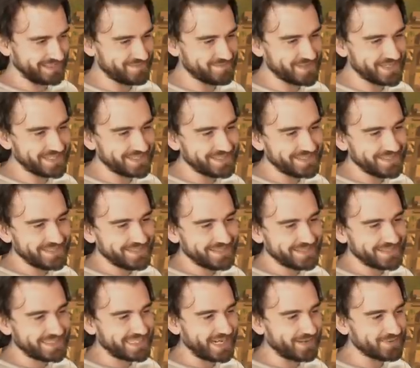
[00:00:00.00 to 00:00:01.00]
I mean,
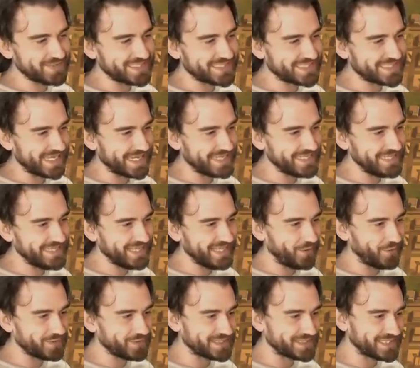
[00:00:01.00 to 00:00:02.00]
can we say
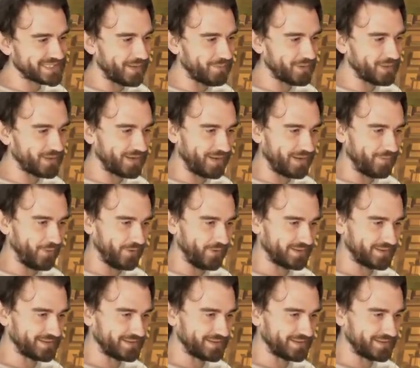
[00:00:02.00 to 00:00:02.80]
no to W level?